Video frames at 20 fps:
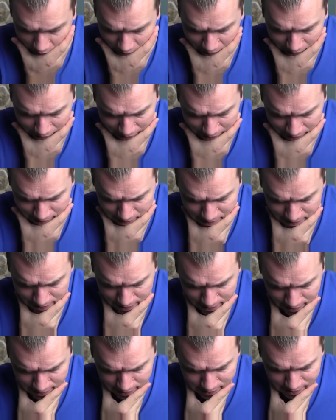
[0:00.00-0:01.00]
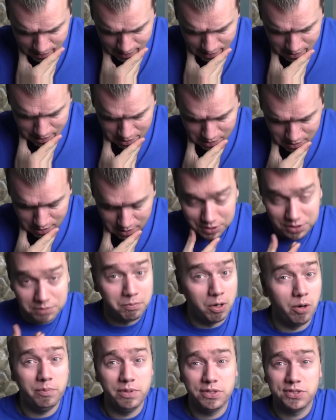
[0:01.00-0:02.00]
And
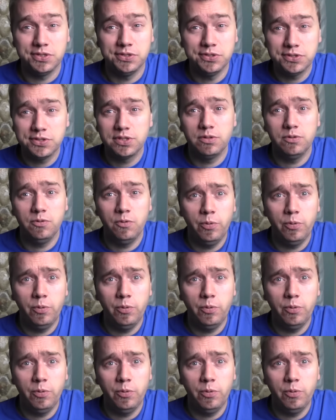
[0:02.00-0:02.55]
smart missiles,